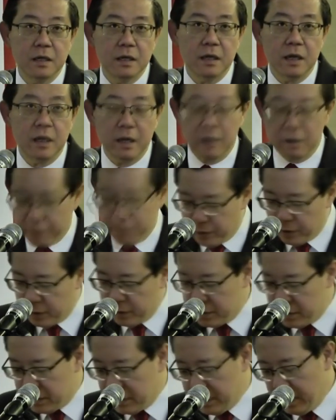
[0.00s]
and of
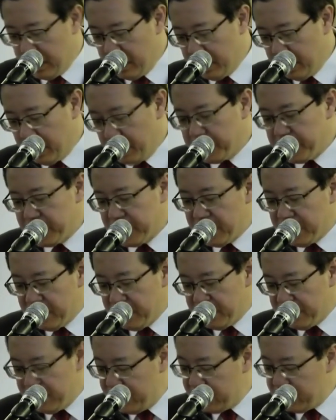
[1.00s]
course
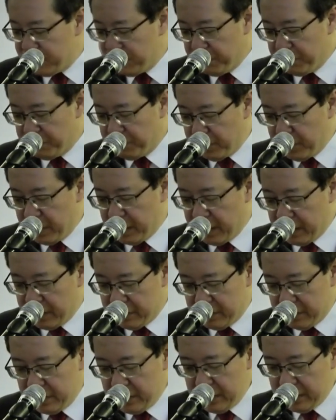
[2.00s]
representatives from 40
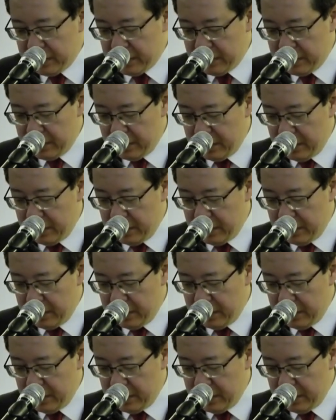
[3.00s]
countries,